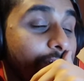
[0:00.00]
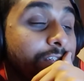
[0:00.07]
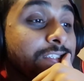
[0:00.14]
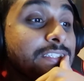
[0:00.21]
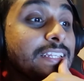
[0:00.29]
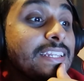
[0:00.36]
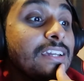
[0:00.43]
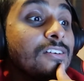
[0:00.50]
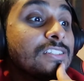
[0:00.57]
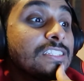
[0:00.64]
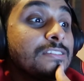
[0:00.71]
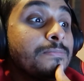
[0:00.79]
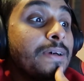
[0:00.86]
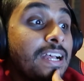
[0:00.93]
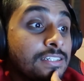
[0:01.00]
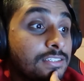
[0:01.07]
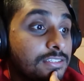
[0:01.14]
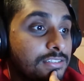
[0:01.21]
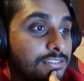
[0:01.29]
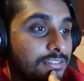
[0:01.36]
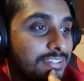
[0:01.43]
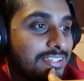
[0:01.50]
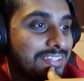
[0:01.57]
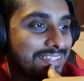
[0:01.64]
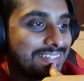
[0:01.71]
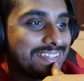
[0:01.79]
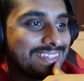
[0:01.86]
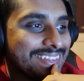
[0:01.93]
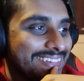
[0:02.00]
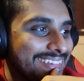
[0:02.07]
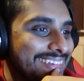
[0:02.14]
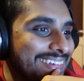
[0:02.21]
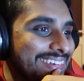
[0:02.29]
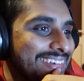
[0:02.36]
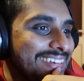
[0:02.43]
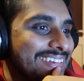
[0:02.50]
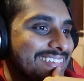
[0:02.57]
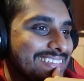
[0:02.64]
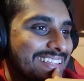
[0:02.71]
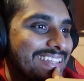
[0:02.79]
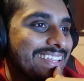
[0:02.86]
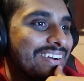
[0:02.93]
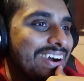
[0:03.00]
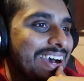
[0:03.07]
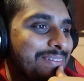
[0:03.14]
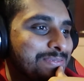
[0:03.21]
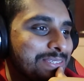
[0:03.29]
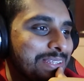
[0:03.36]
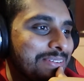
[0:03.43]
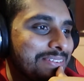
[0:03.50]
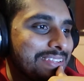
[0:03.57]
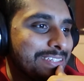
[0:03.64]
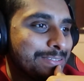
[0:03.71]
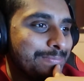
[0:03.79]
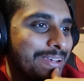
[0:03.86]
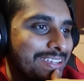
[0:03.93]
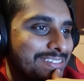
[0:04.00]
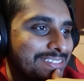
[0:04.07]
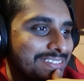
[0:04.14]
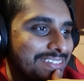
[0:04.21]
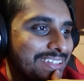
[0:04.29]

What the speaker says: Sydney got smashed. Sydney got absolutely smashed.